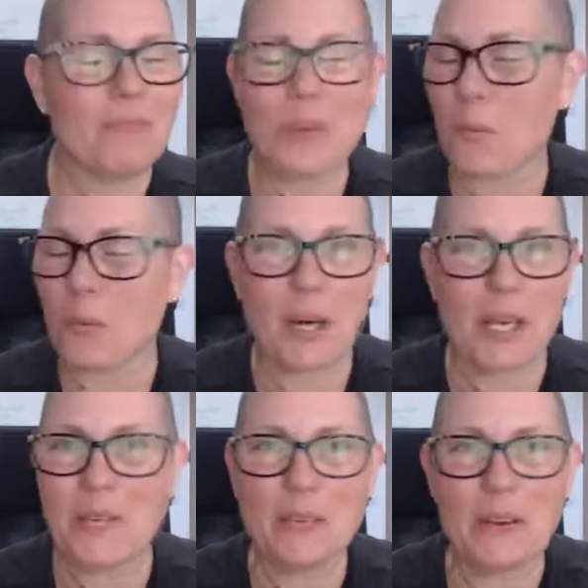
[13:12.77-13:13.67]
Don't
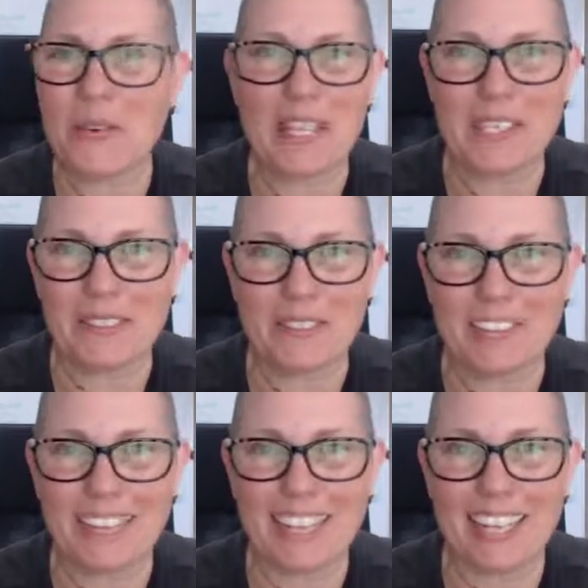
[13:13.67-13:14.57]
worry, you don't need to
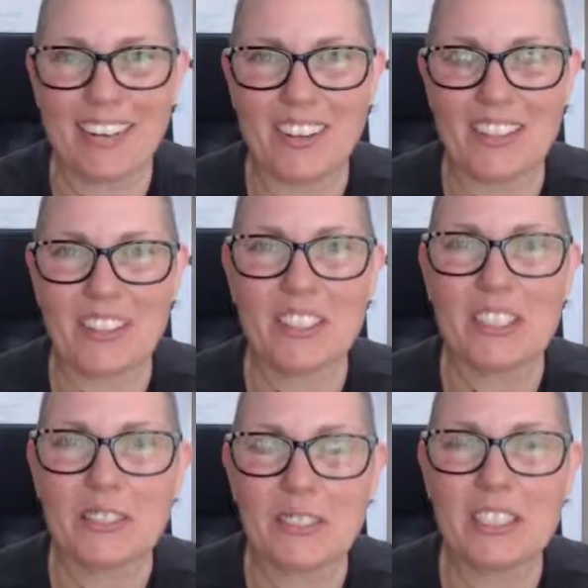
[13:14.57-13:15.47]
learn psychology.
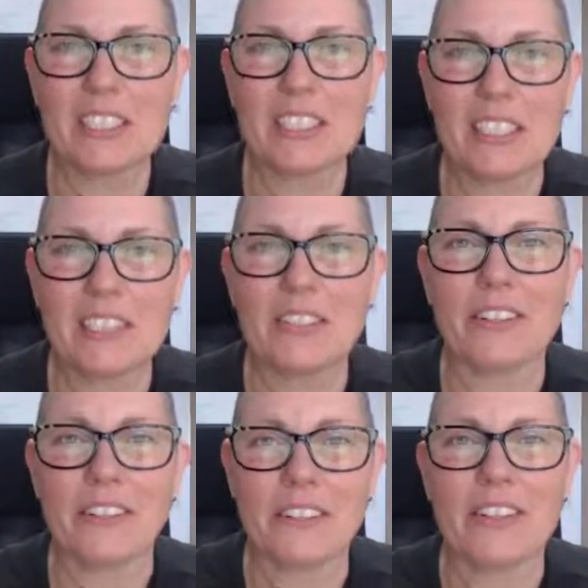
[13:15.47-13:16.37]
You just need to
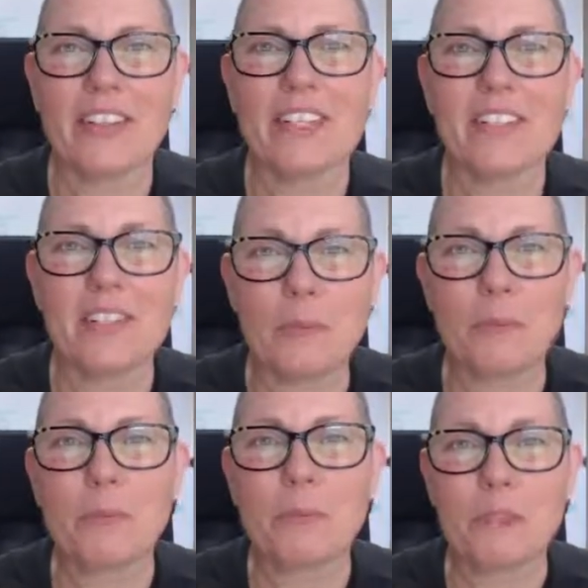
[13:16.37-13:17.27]
learn the
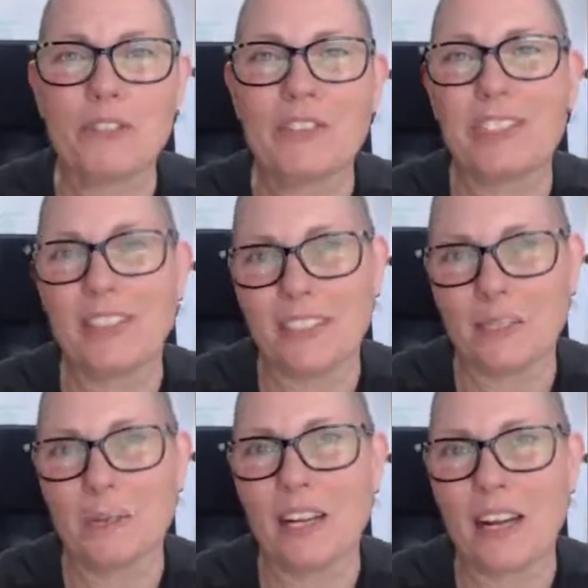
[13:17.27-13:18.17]
simple proven
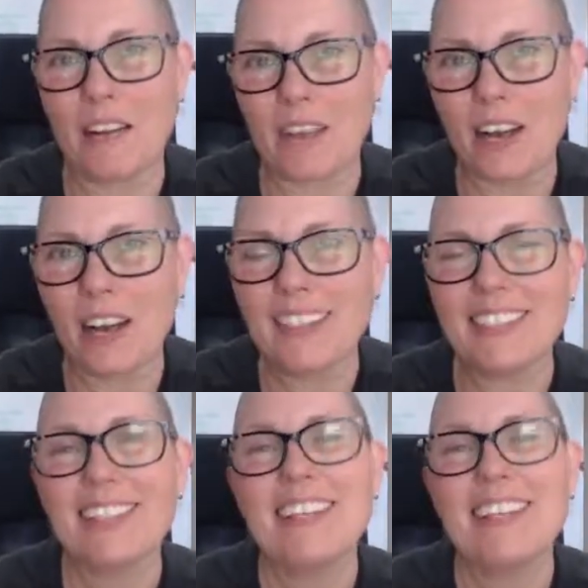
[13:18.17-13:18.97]
system that I've got